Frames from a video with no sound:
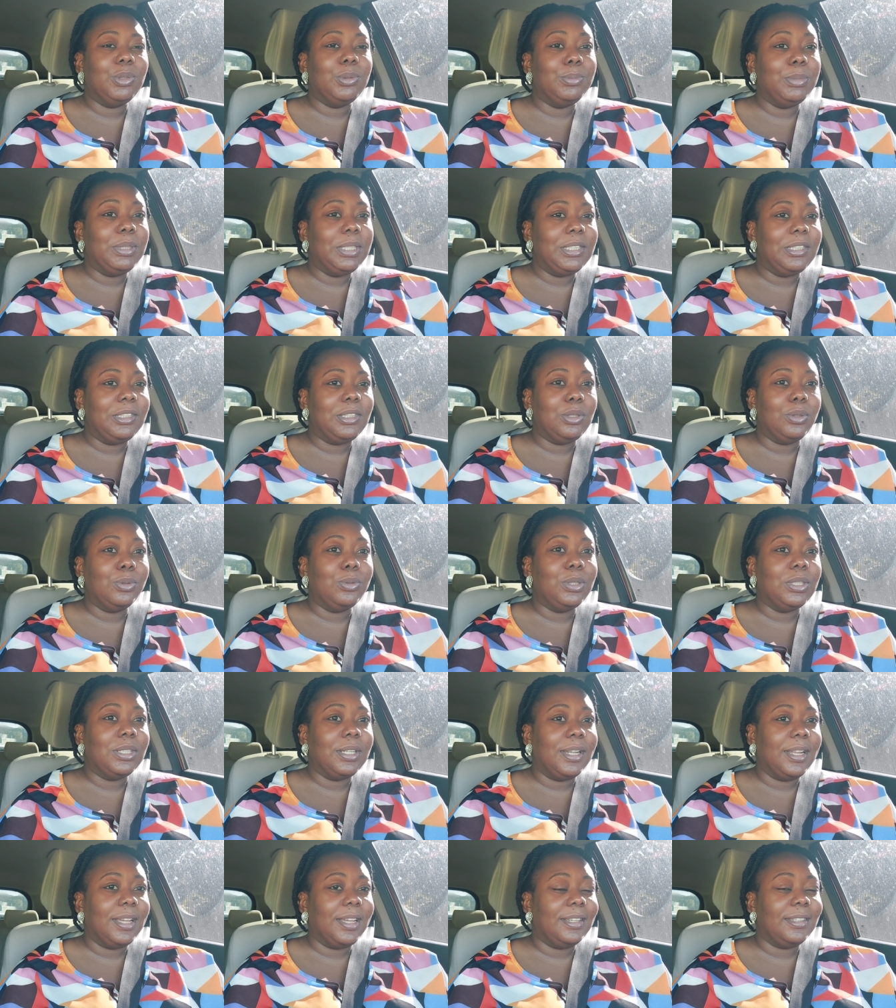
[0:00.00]
we miss
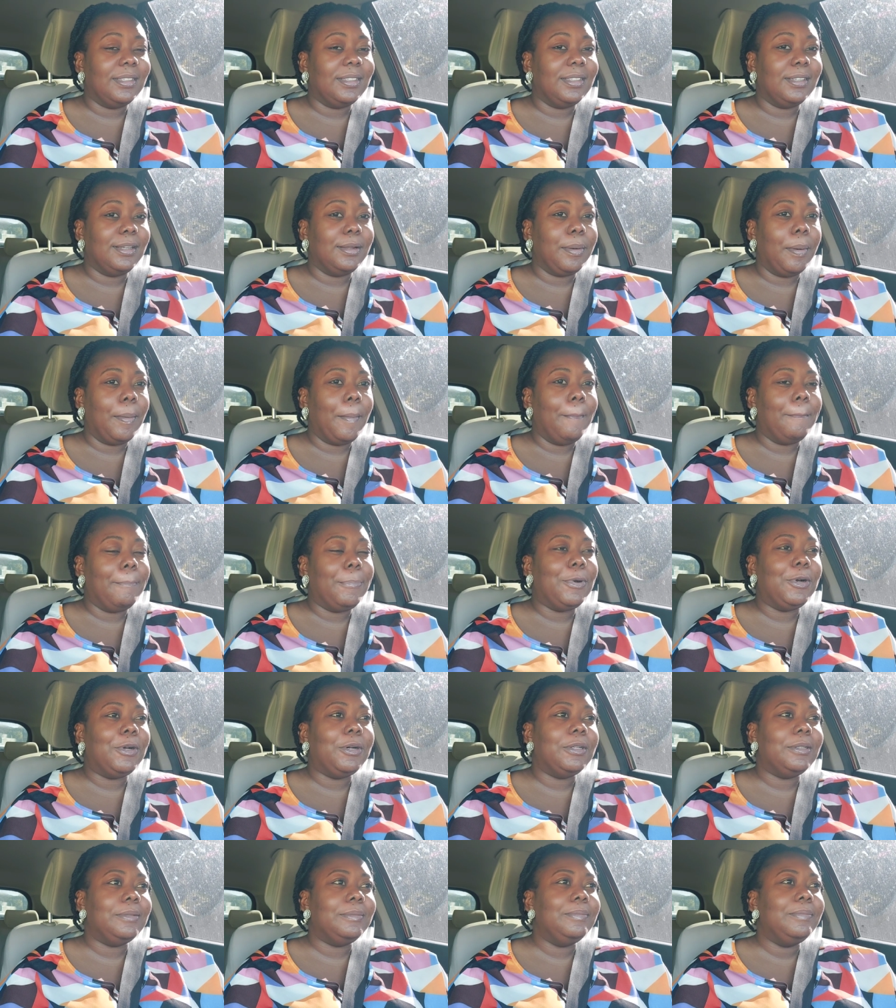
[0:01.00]
socializing
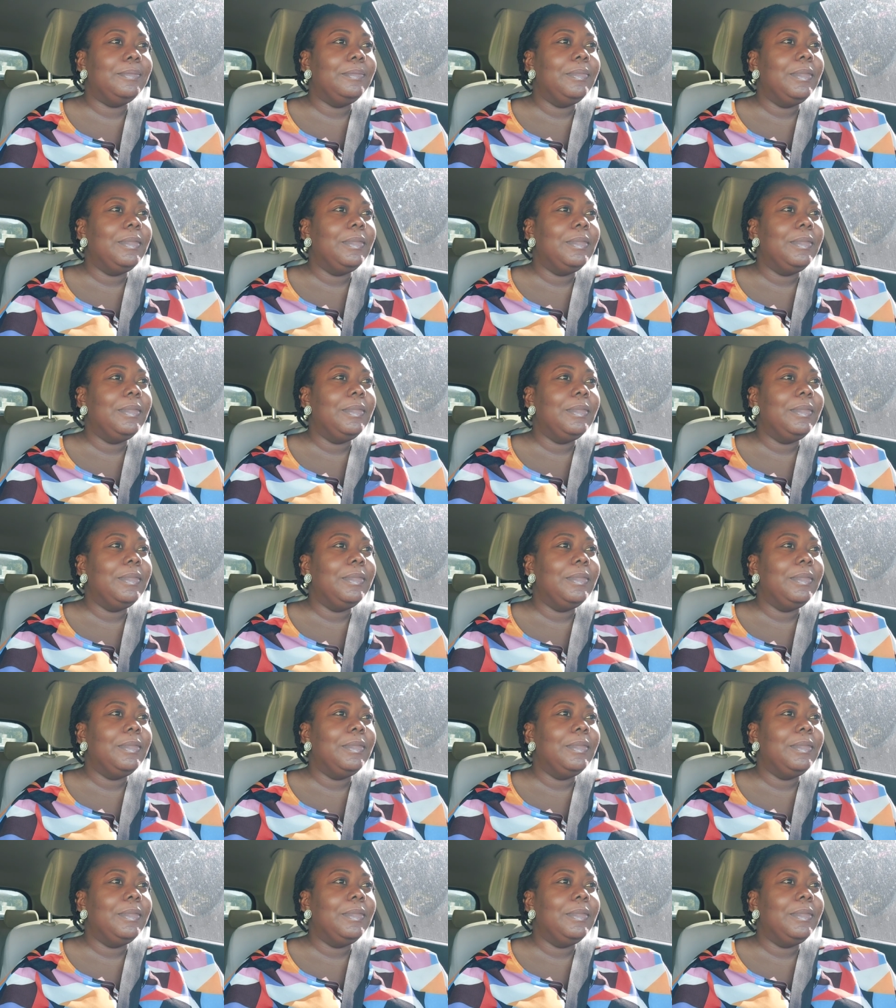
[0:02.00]
but